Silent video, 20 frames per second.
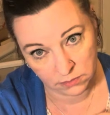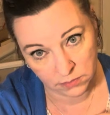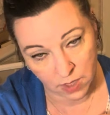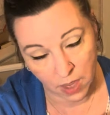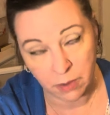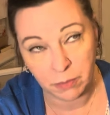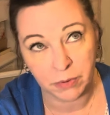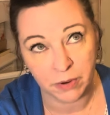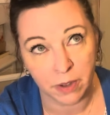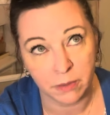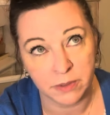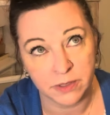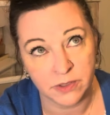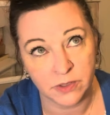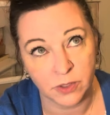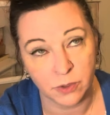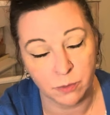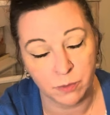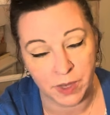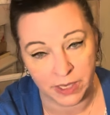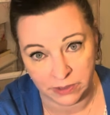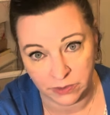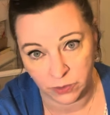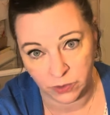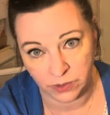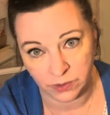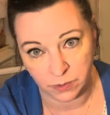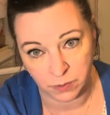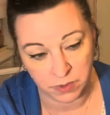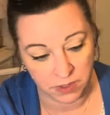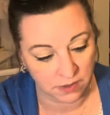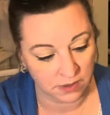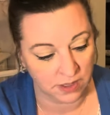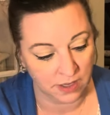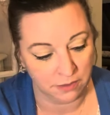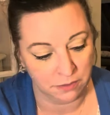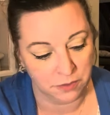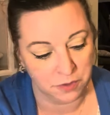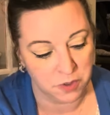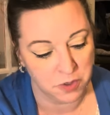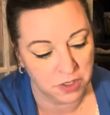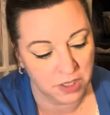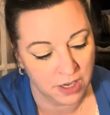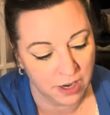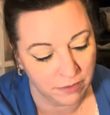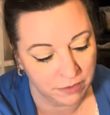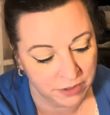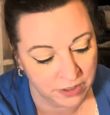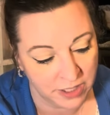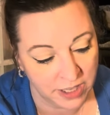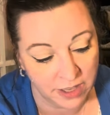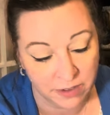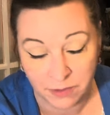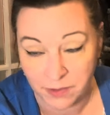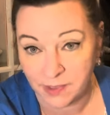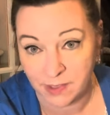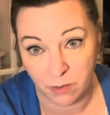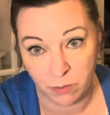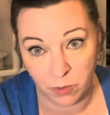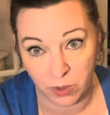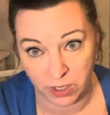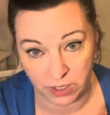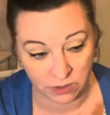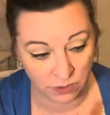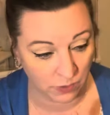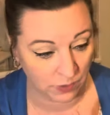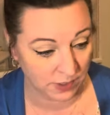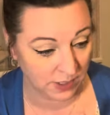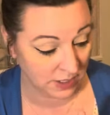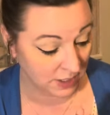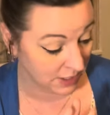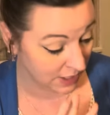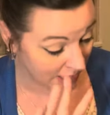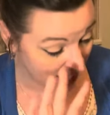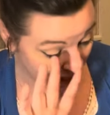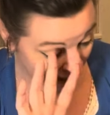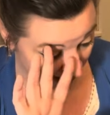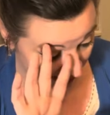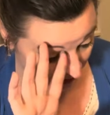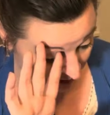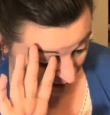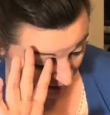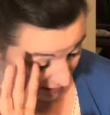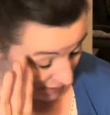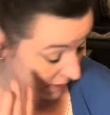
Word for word: I promise you, best Christmas gift you could ever give someone who's into that.